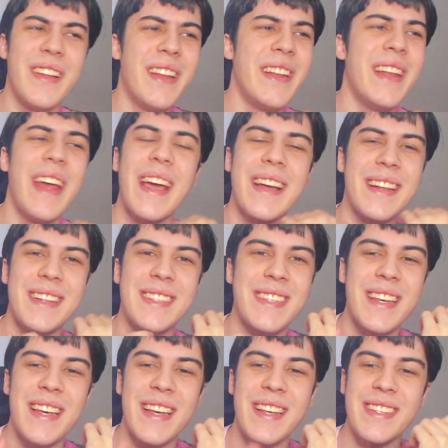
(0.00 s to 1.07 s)

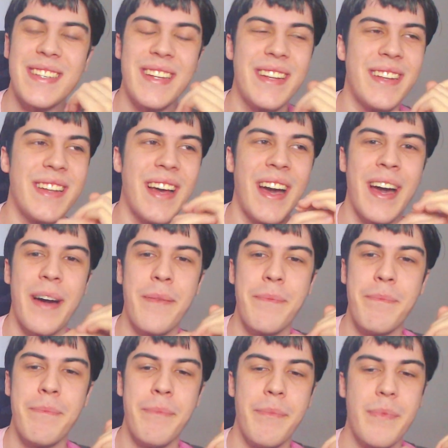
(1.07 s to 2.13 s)
necklaces and
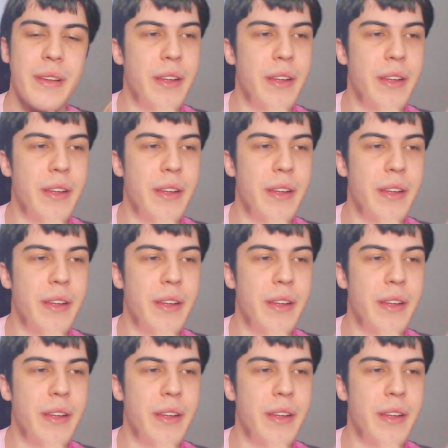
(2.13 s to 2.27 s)
um,